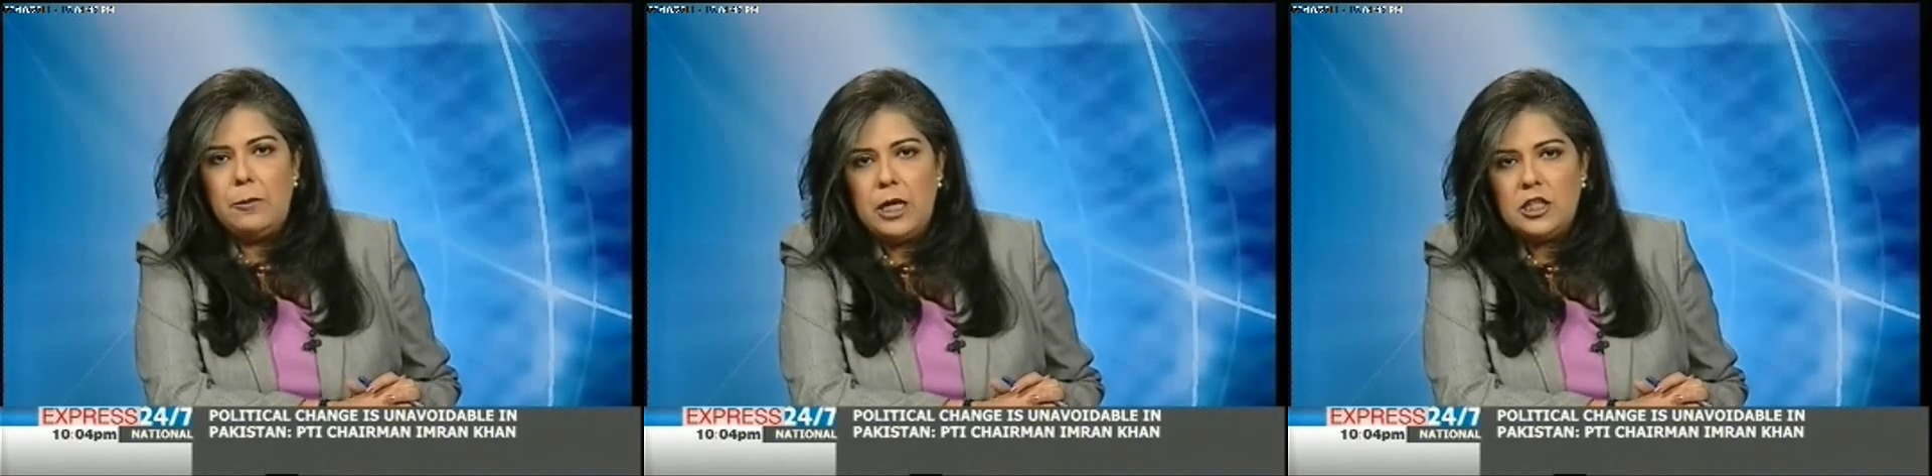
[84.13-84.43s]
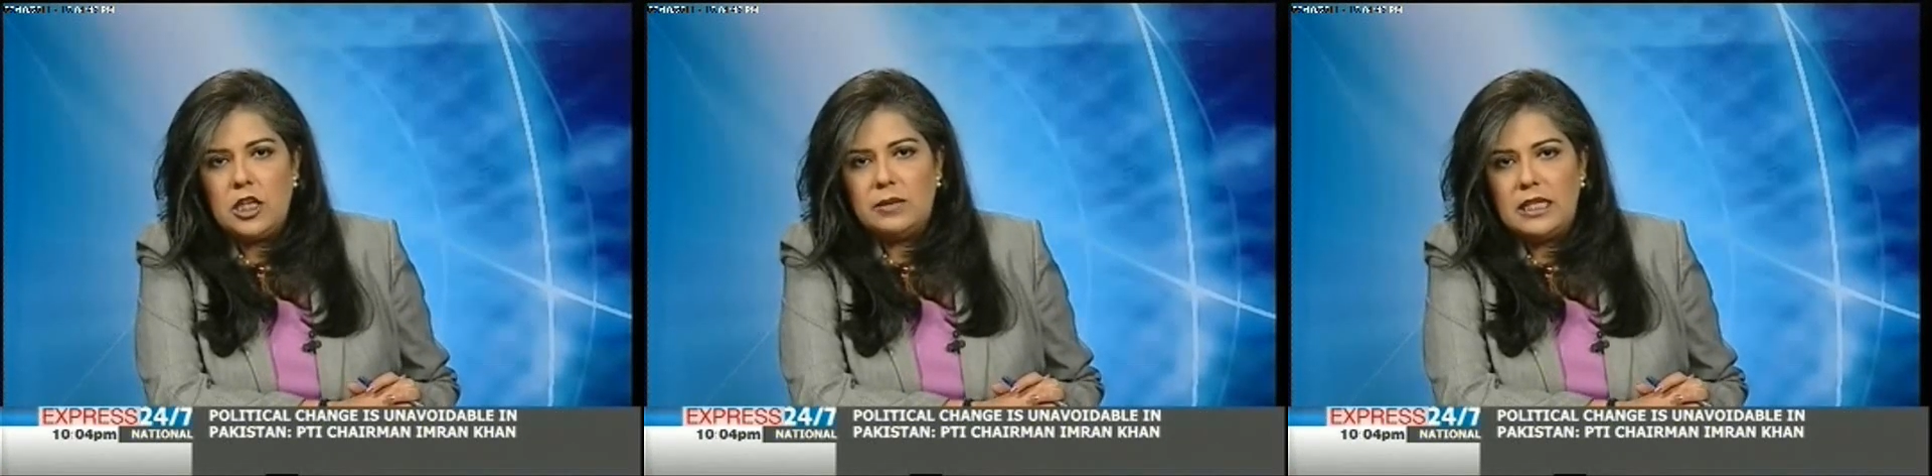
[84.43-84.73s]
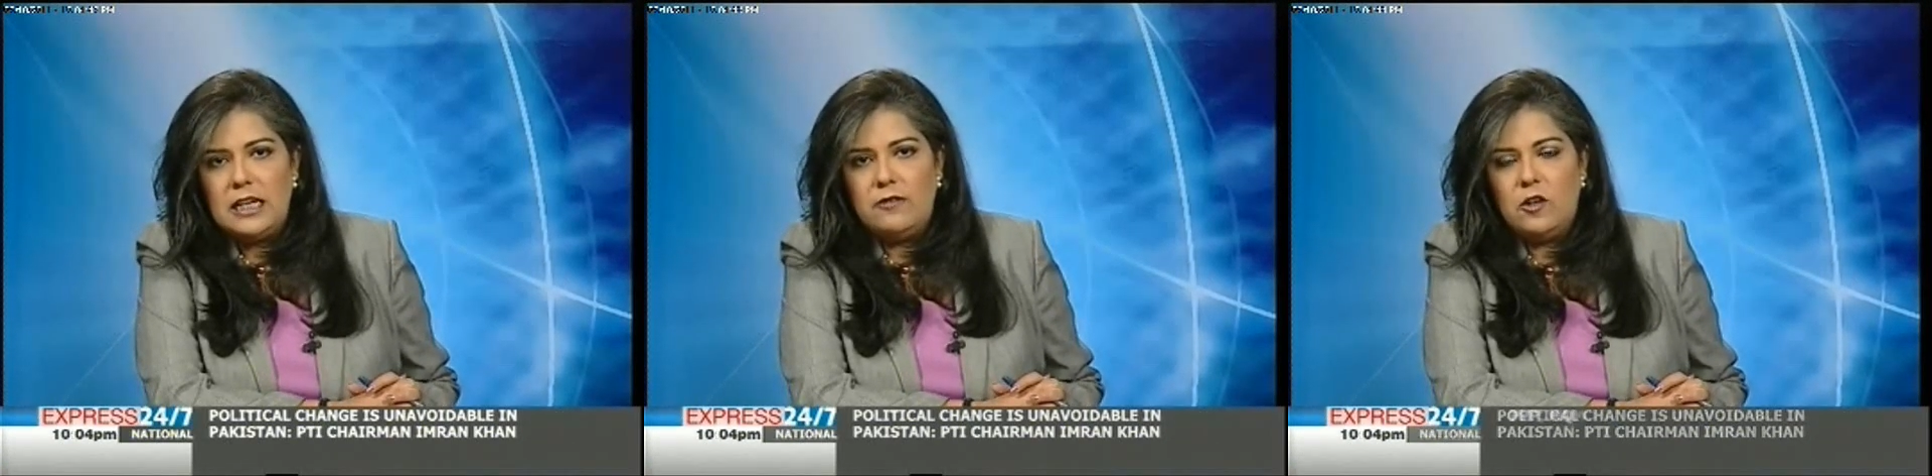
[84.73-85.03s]

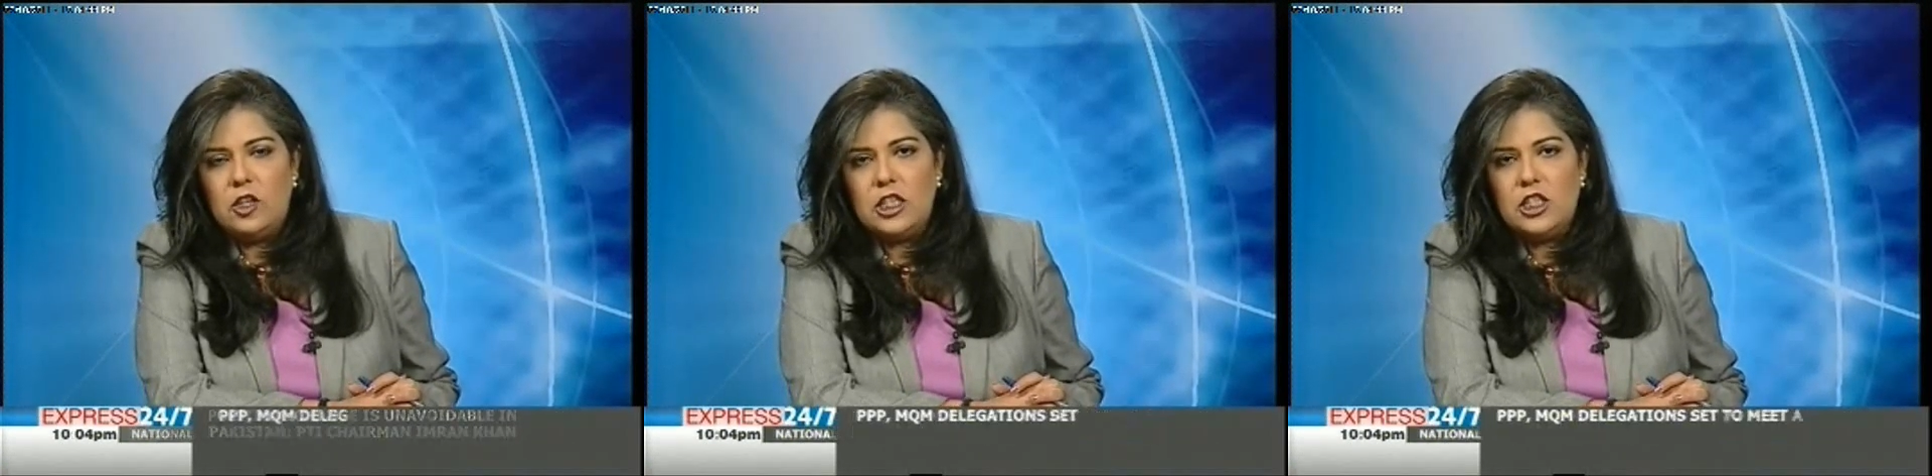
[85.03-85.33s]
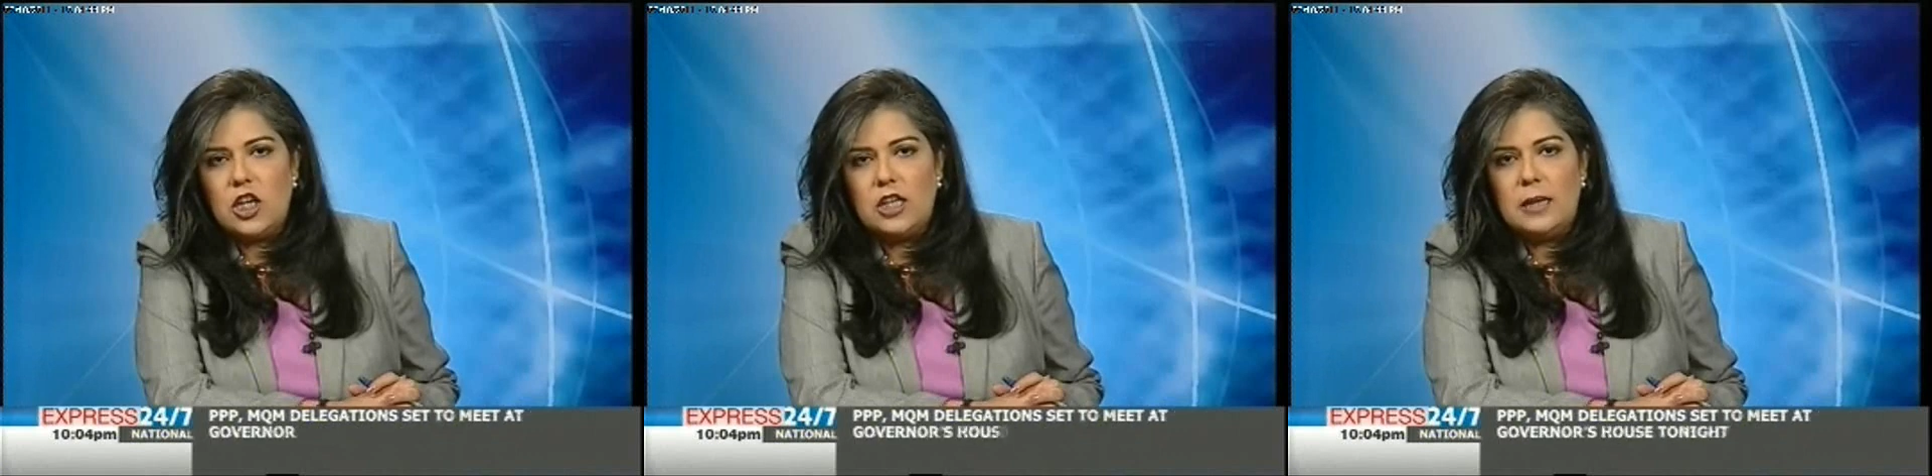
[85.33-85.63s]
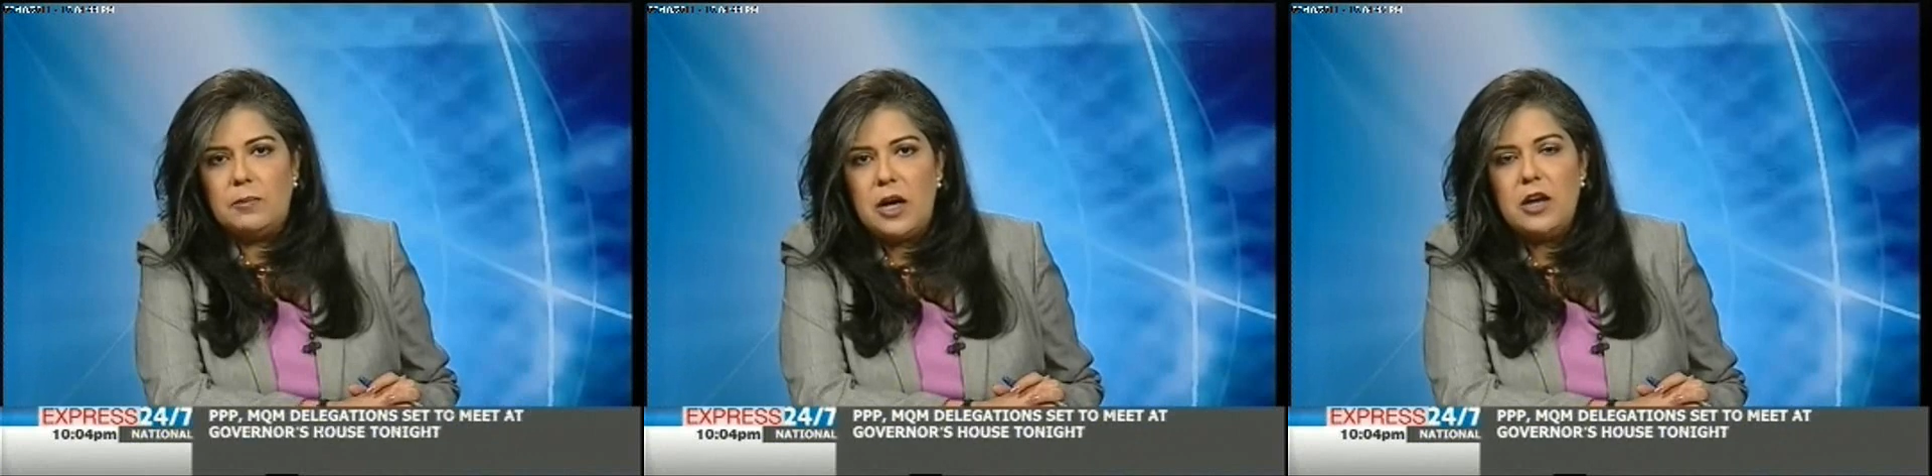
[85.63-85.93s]
predominantly focused
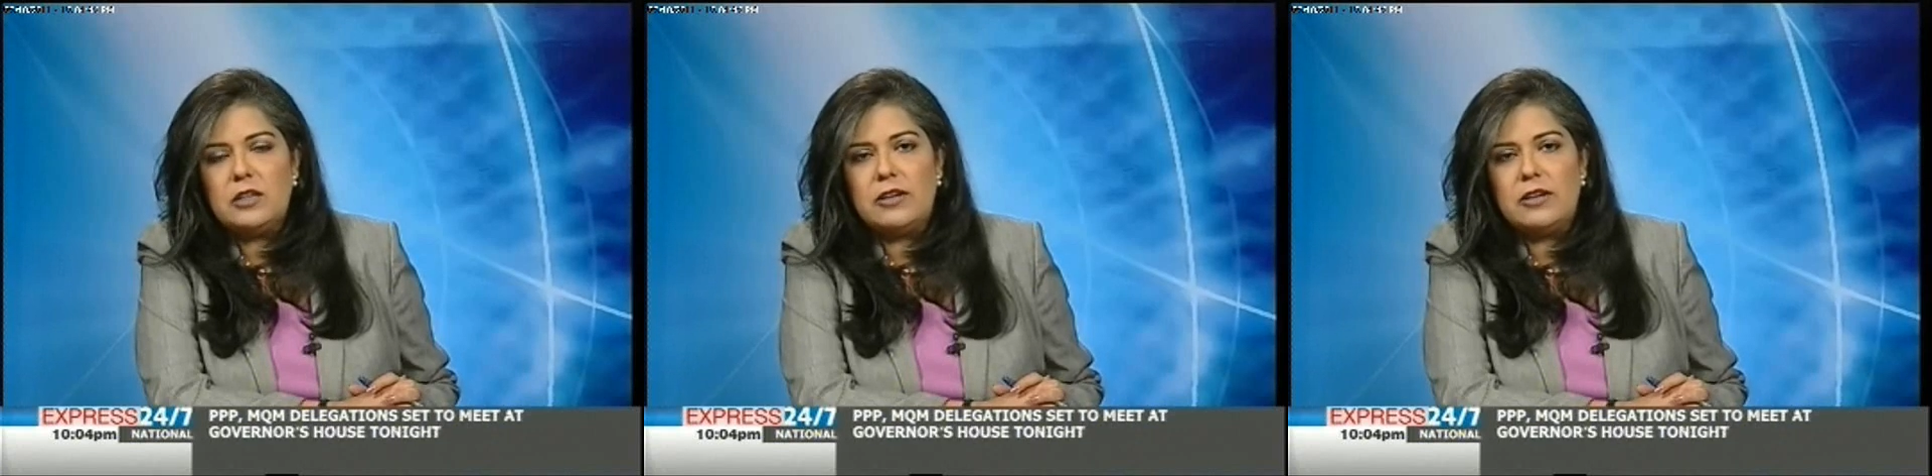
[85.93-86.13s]
on the power